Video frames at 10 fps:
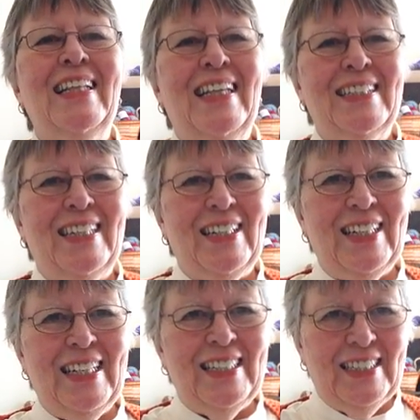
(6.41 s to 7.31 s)
that's how to
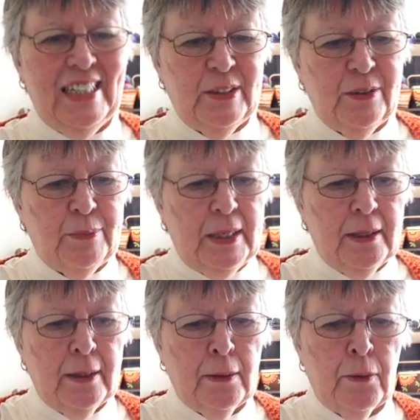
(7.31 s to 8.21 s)
get in touch with me,
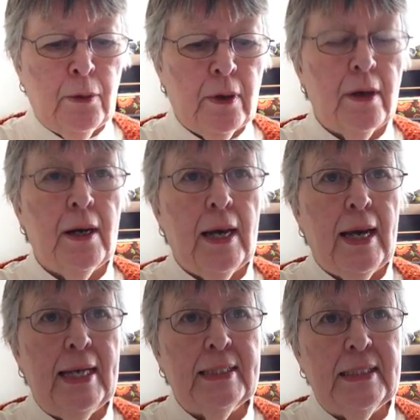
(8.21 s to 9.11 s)
or
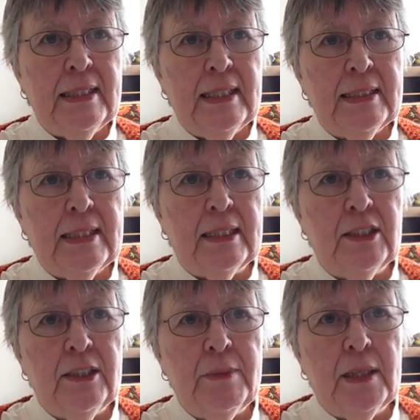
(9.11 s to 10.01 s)

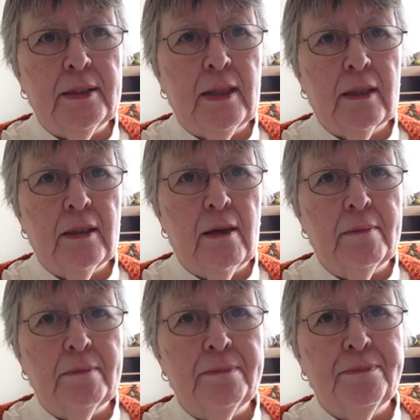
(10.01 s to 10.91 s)
estyknits@gmail.com.